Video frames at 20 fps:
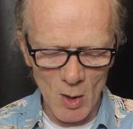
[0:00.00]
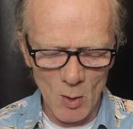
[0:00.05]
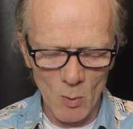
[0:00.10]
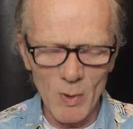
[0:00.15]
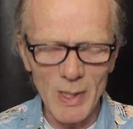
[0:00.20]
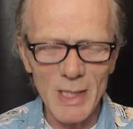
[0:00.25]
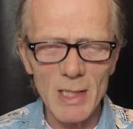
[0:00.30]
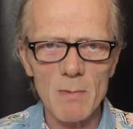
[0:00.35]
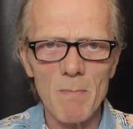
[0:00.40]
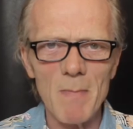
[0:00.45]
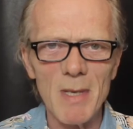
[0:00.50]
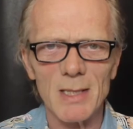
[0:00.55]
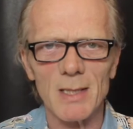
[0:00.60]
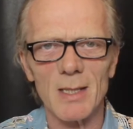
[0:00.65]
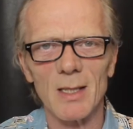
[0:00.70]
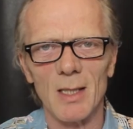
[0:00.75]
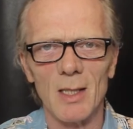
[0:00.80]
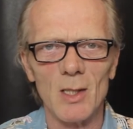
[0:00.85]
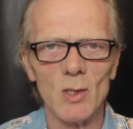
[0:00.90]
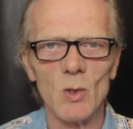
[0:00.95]
What is
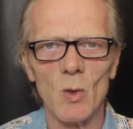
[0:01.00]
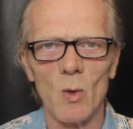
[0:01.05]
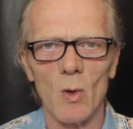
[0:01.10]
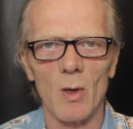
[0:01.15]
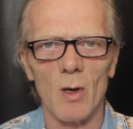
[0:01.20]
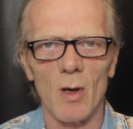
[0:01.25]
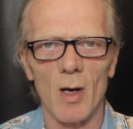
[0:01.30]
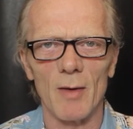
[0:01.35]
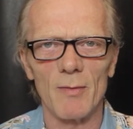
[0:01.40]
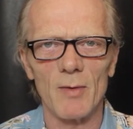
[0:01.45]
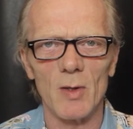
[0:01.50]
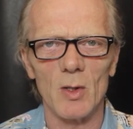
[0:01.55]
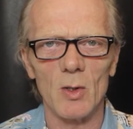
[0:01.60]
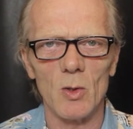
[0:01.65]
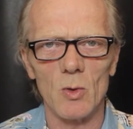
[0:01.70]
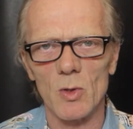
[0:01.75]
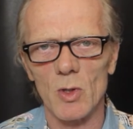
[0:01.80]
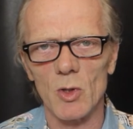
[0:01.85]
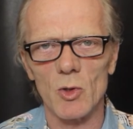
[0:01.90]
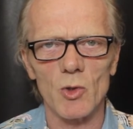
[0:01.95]
missing in your life that
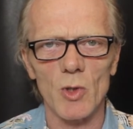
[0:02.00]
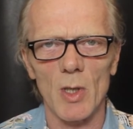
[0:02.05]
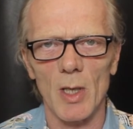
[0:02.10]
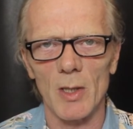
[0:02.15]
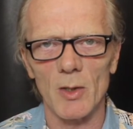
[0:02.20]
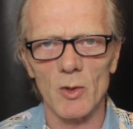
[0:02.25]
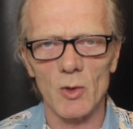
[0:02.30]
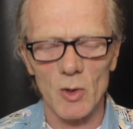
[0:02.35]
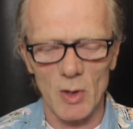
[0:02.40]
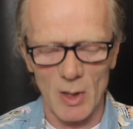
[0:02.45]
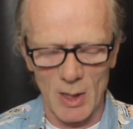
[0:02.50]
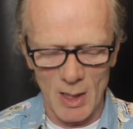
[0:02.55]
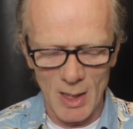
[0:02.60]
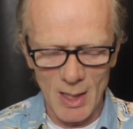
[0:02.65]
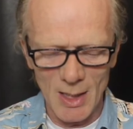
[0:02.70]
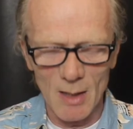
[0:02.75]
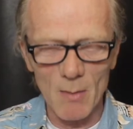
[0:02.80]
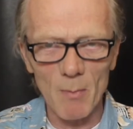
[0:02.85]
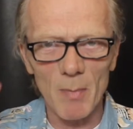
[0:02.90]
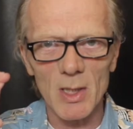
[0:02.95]
you could change? And it
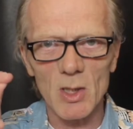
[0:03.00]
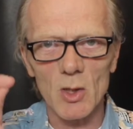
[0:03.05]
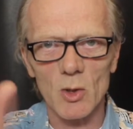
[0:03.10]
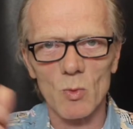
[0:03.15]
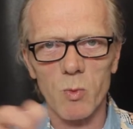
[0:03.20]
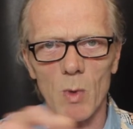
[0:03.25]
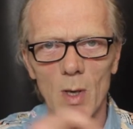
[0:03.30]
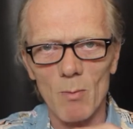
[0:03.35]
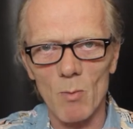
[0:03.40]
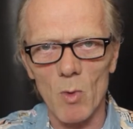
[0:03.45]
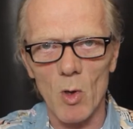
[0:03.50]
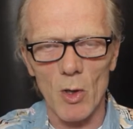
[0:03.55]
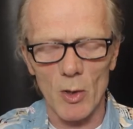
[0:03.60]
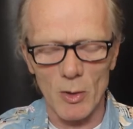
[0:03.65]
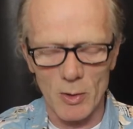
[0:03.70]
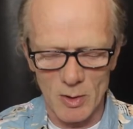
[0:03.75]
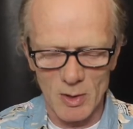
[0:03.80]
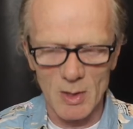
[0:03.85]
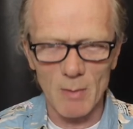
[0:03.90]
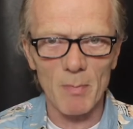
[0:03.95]
can be just one
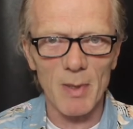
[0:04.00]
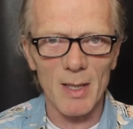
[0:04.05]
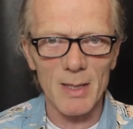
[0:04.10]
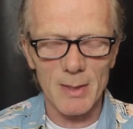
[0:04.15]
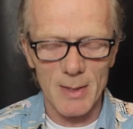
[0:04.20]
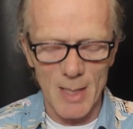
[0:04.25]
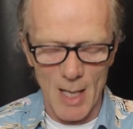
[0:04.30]
word, simple as